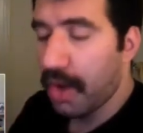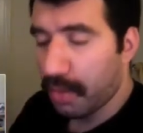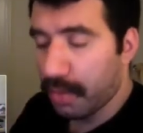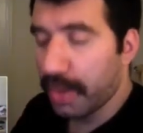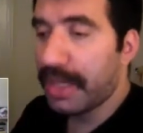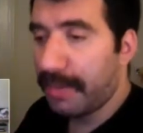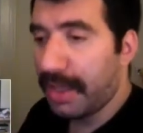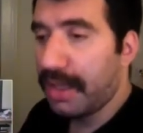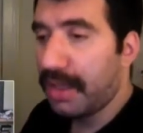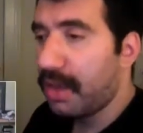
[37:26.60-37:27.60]
really
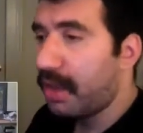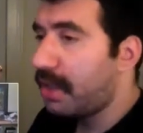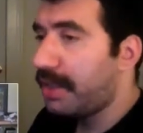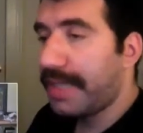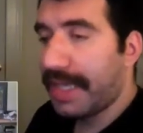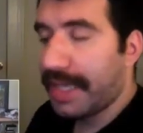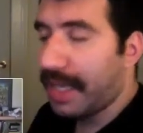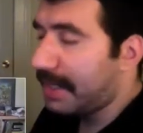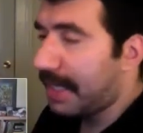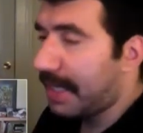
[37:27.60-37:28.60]
be
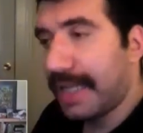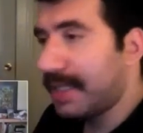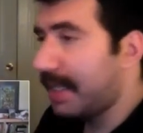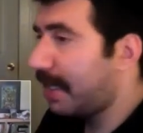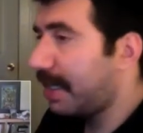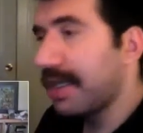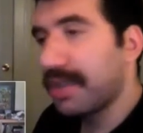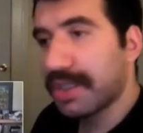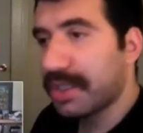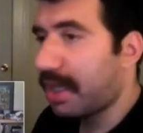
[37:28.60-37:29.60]
digging and digging and digging
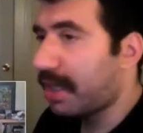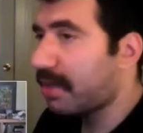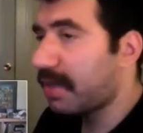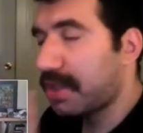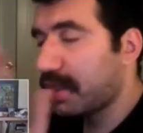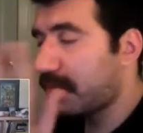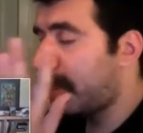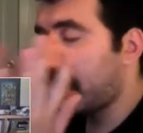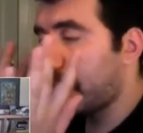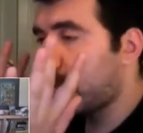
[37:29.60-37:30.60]
and just like it's
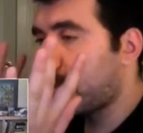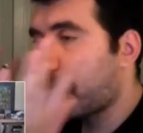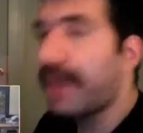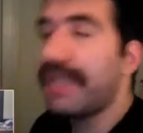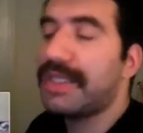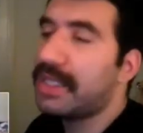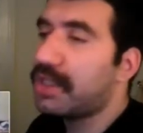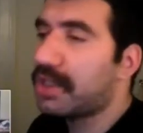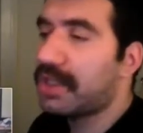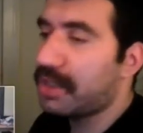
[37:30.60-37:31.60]
just been crazy
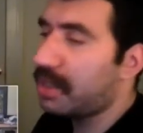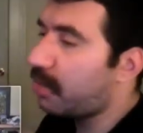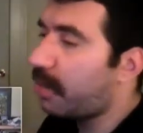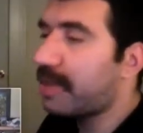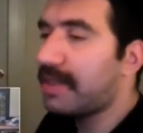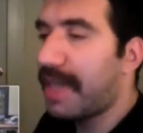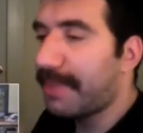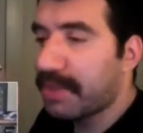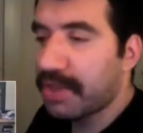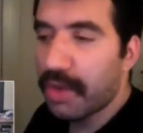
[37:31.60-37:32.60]
just the, these weird
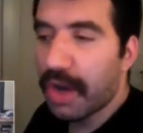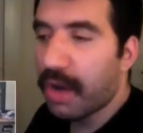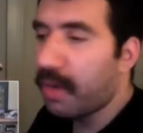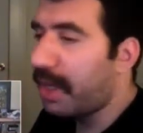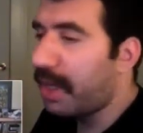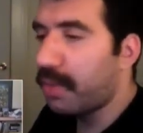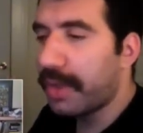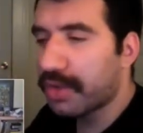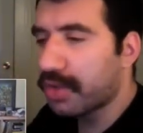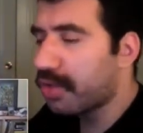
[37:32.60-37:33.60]
depths you go in and
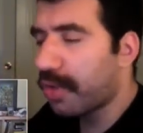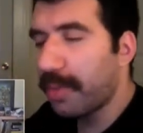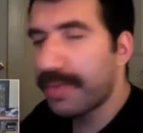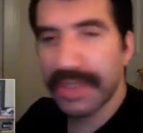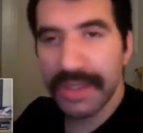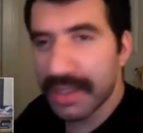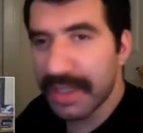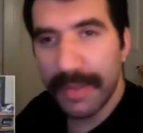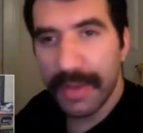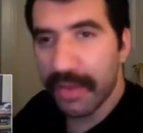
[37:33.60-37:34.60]
weird tropes in
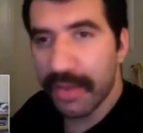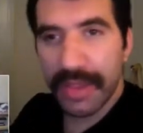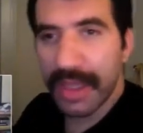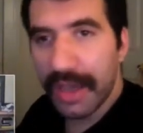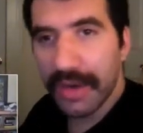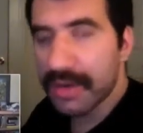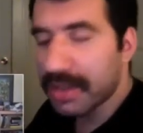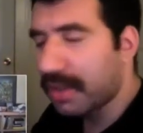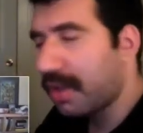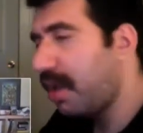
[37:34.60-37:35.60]
cinema throughout the
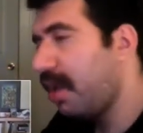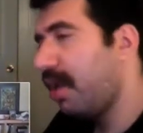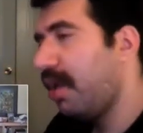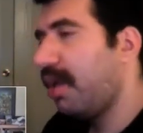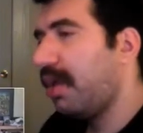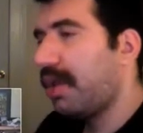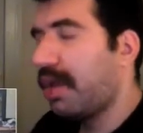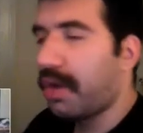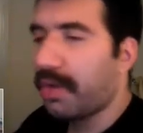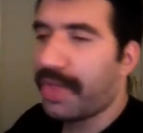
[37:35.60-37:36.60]
years and
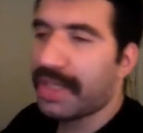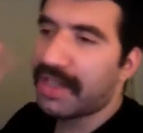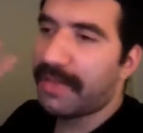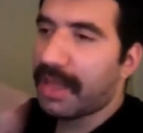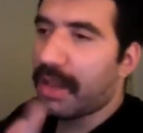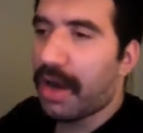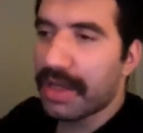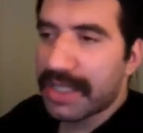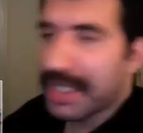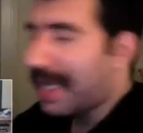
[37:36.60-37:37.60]
you know things that have been
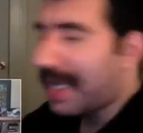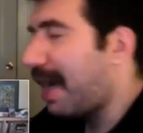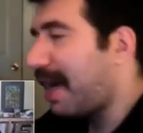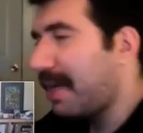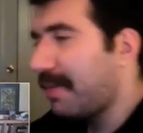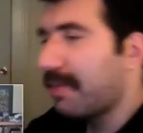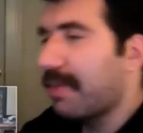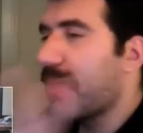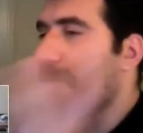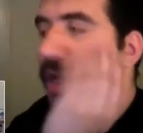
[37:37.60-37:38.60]
lost to time and
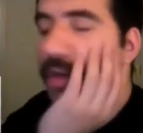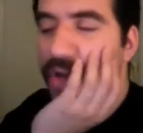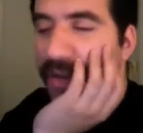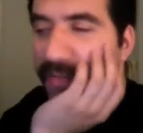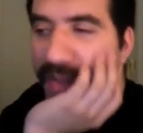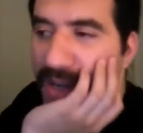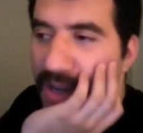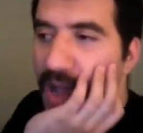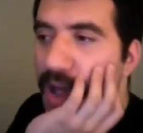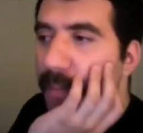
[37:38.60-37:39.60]
blah blah, blah you try to find it
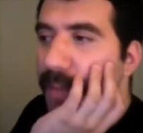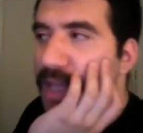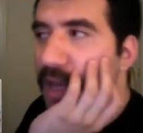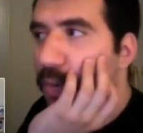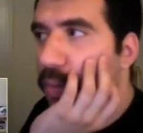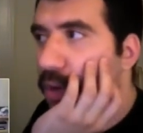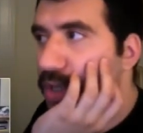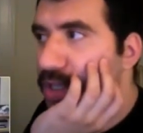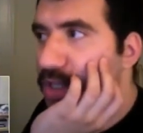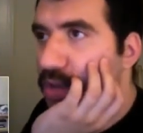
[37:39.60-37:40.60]
but then
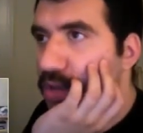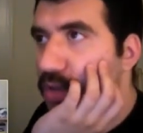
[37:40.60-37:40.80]
once